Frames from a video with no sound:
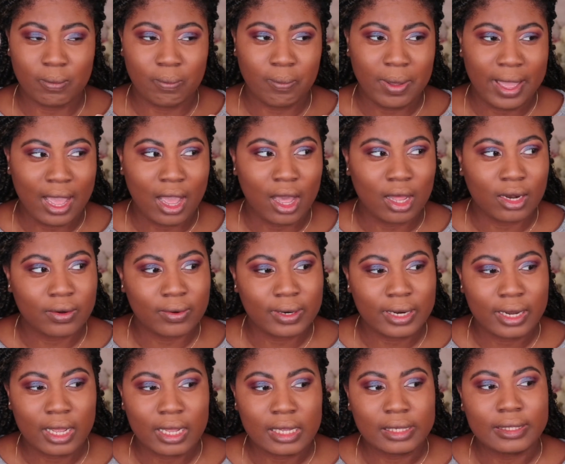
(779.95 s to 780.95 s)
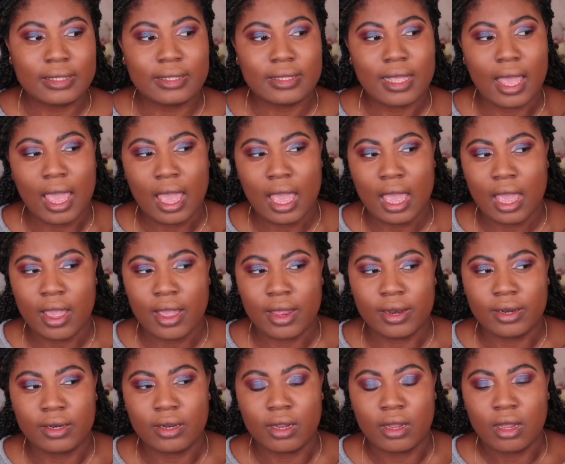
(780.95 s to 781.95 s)
powderiness,
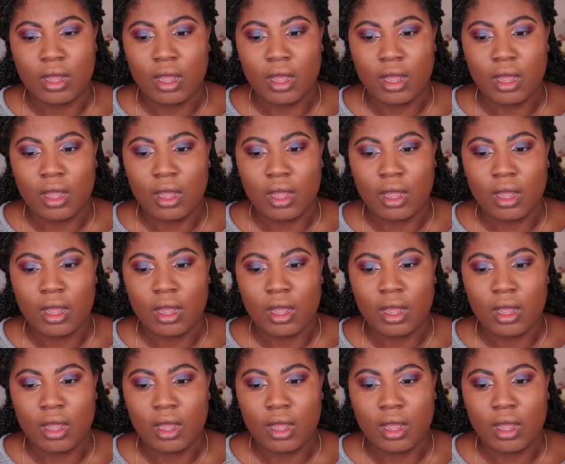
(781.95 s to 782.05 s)
and